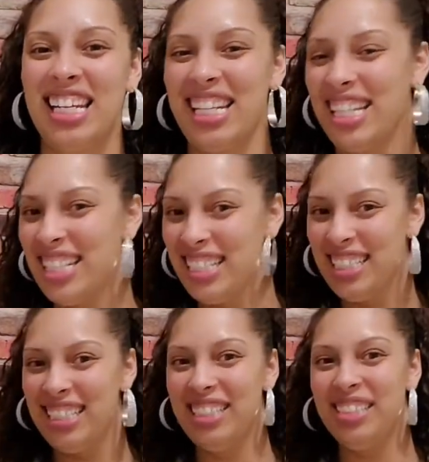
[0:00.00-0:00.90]

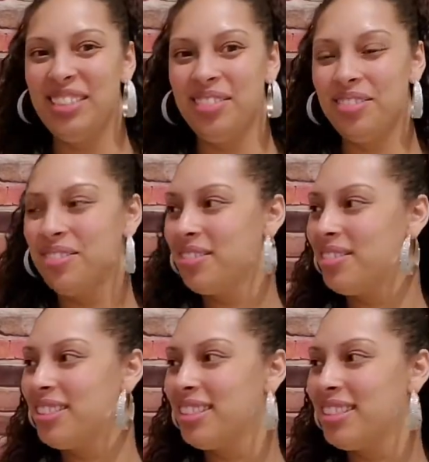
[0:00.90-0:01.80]

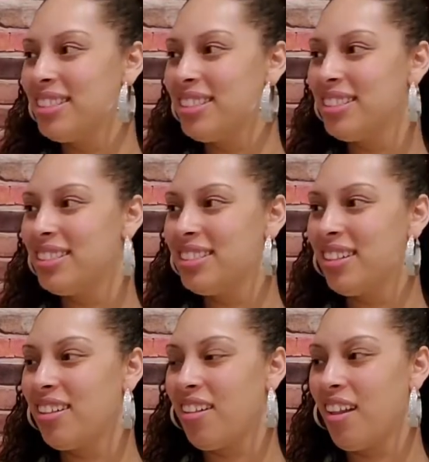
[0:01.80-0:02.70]

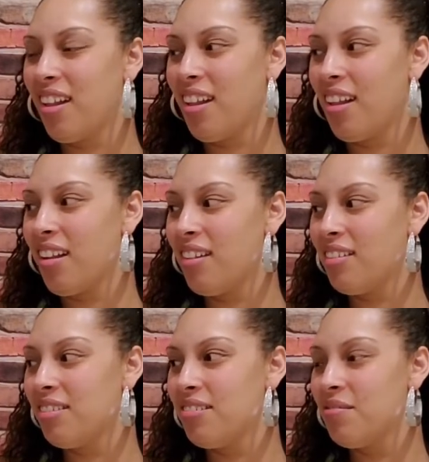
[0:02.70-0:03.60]

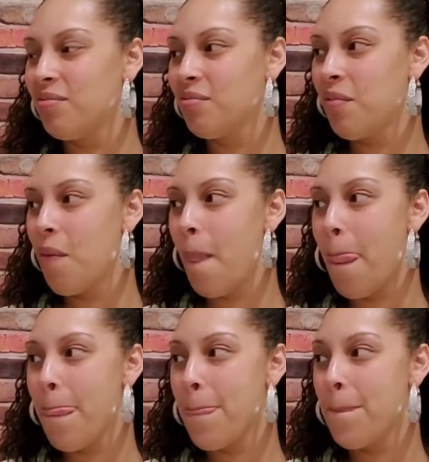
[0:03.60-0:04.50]

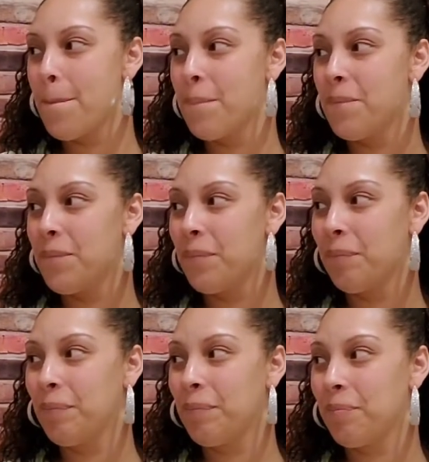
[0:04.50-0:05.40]

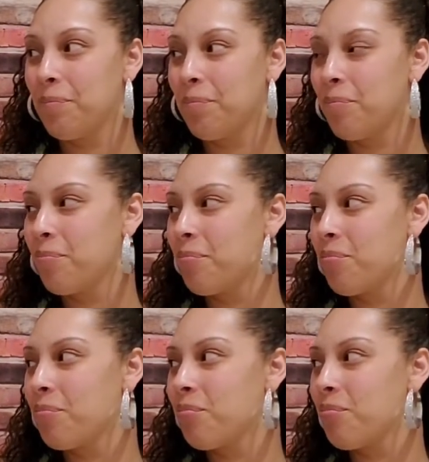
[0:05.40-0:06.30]

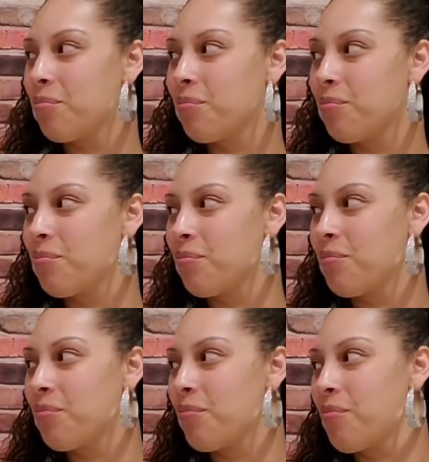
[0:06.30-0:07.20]

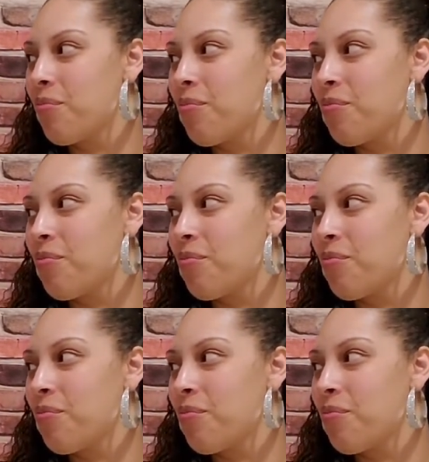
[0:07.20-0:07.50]
The person shown says nothing.